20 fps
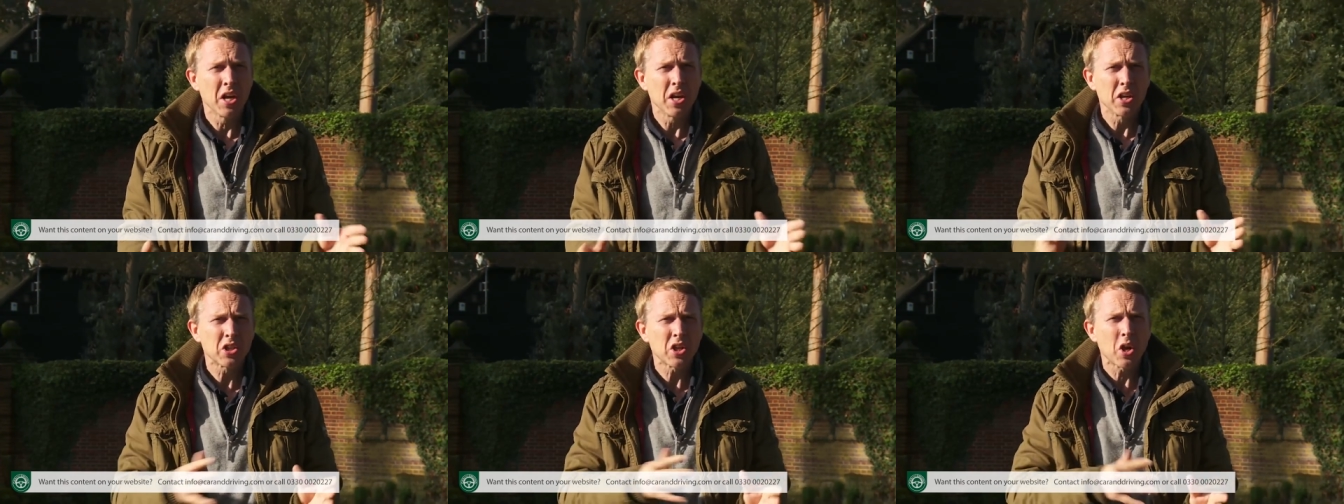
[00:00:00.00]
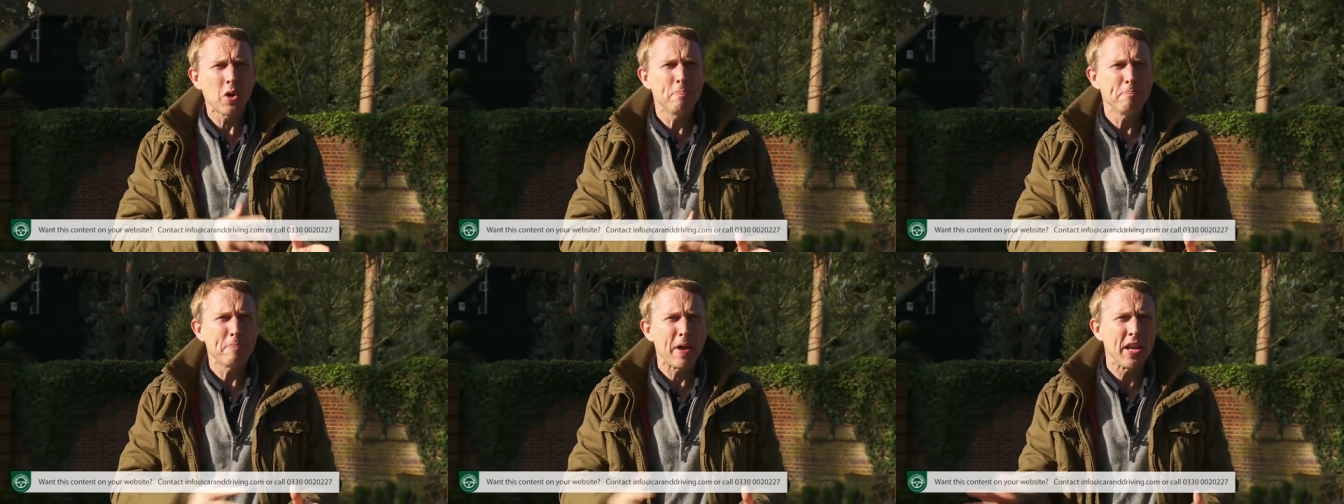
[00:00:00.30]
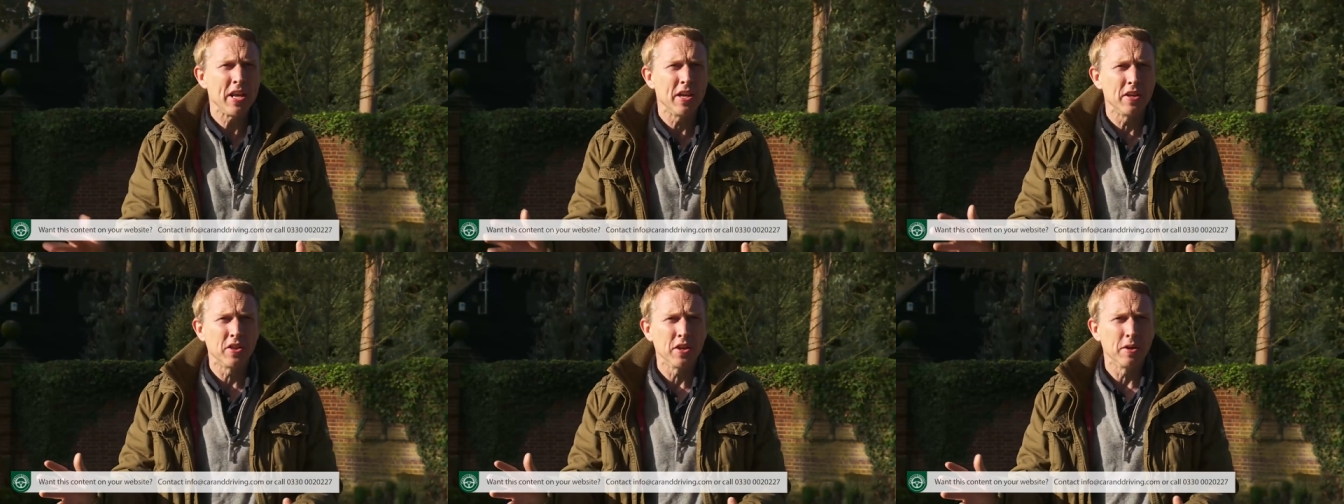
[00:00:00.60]
so
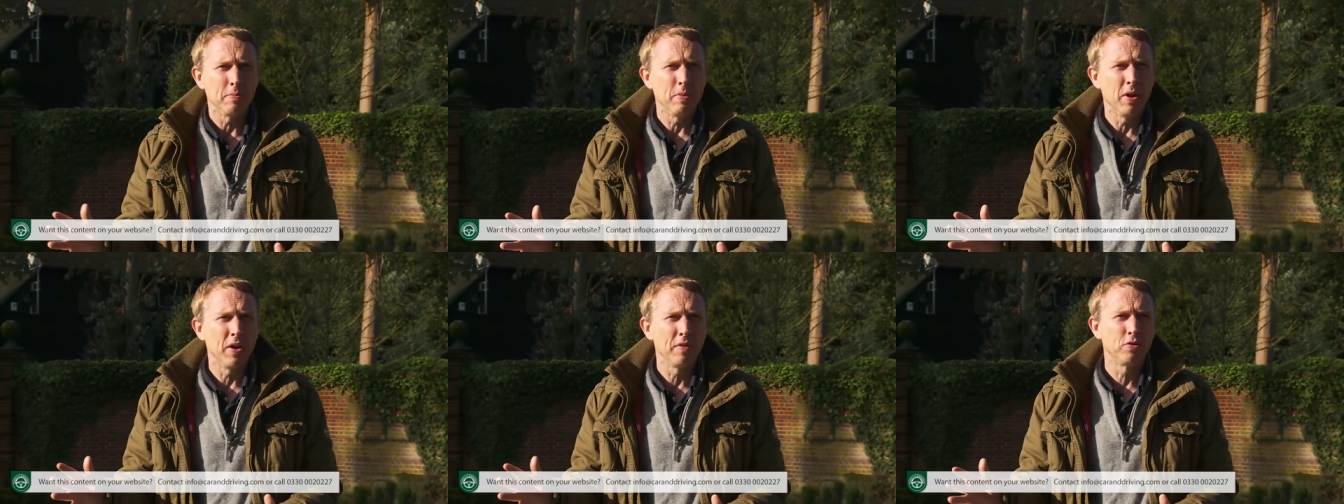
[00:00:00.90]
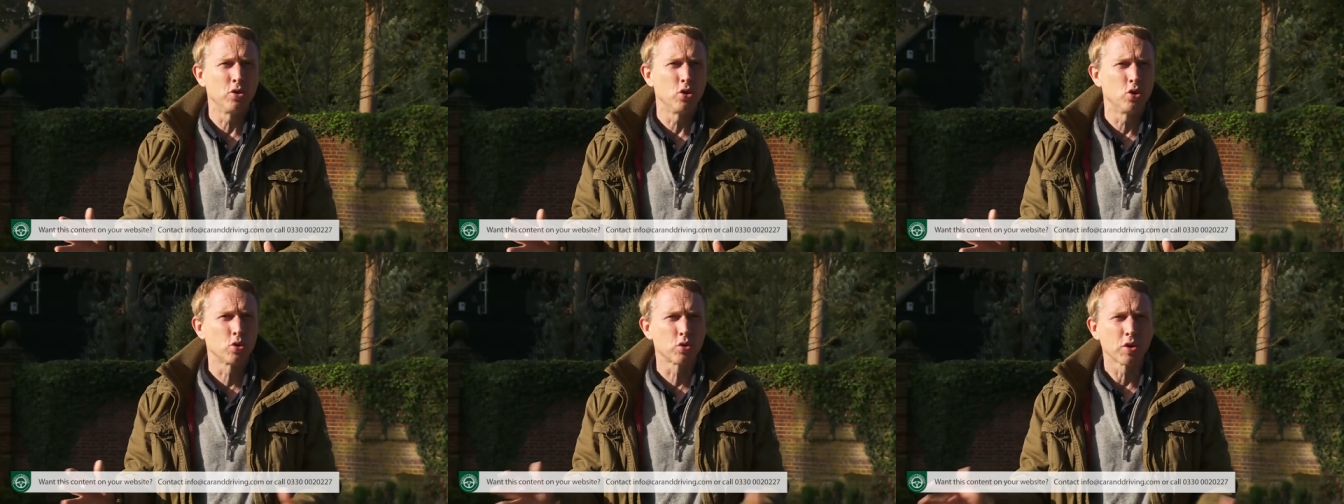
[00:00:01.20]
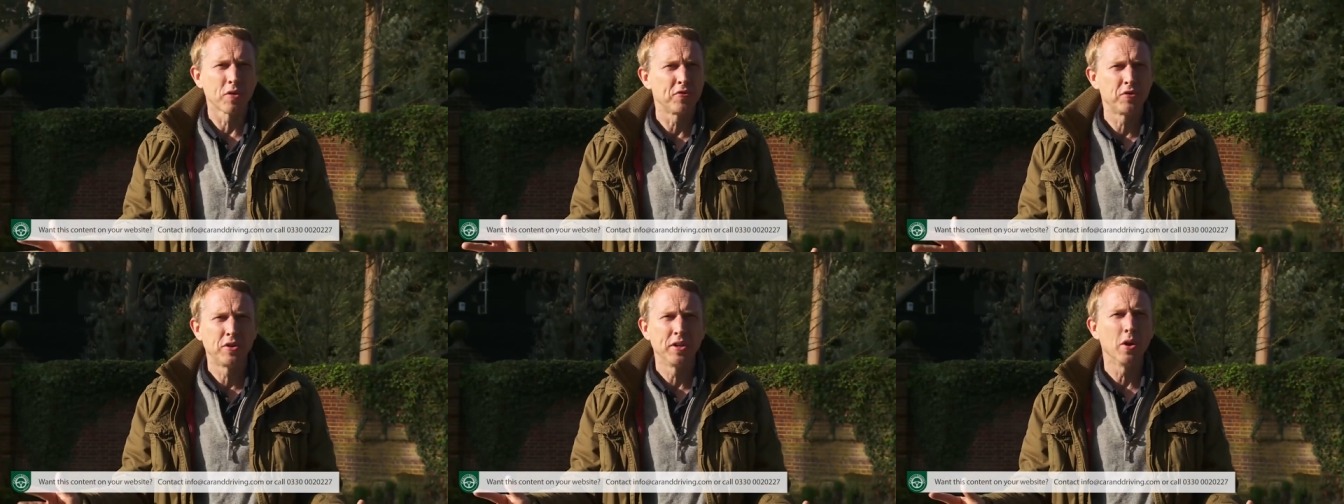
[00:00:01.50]
many of them have
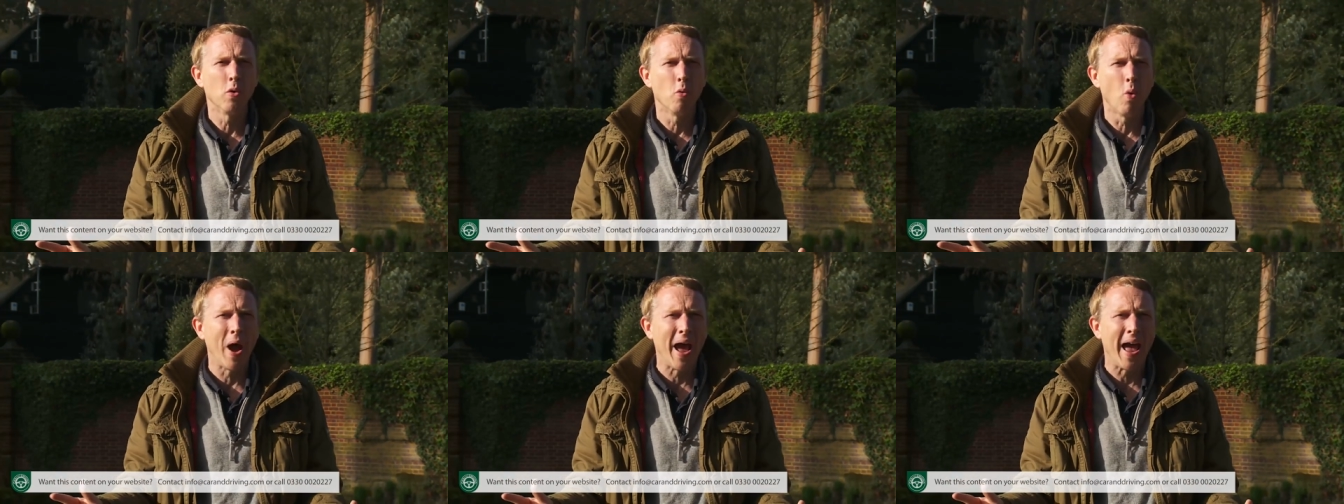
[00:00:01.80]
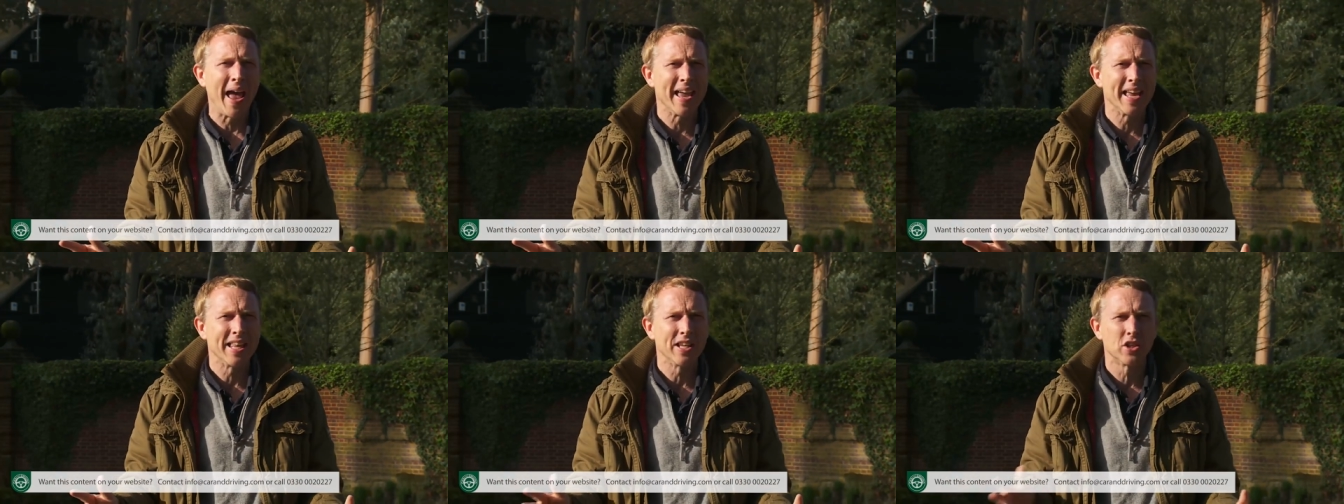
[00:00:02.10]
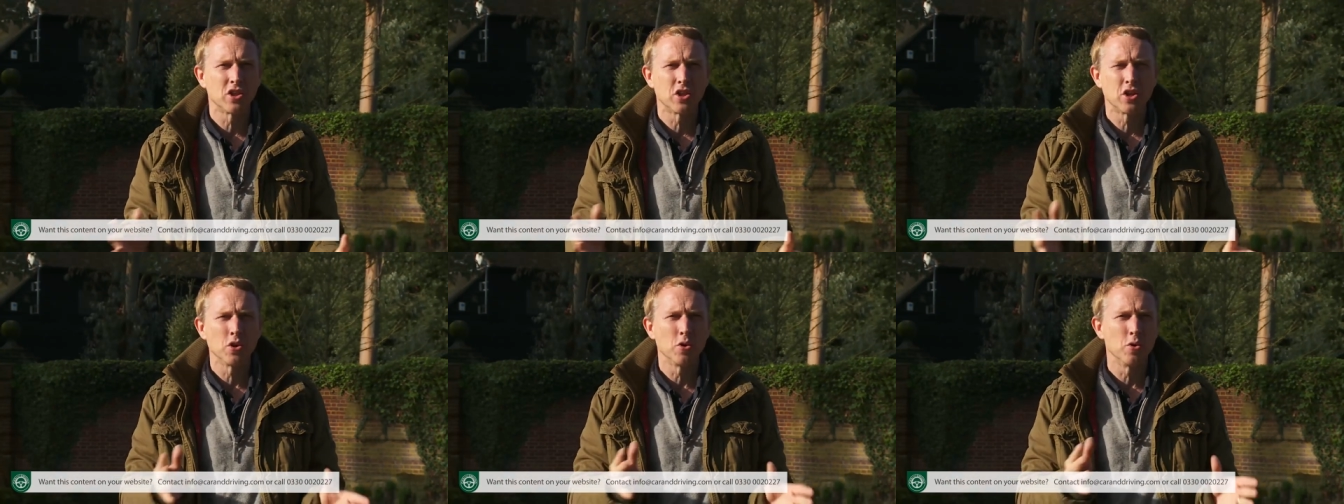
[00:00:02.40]
drifted away
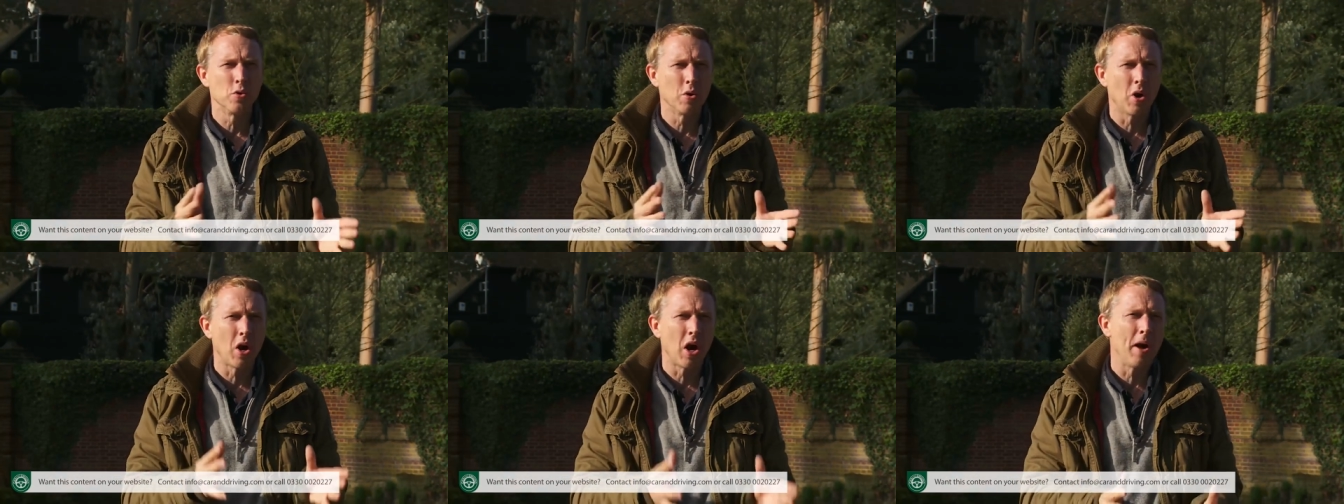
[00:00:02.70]
into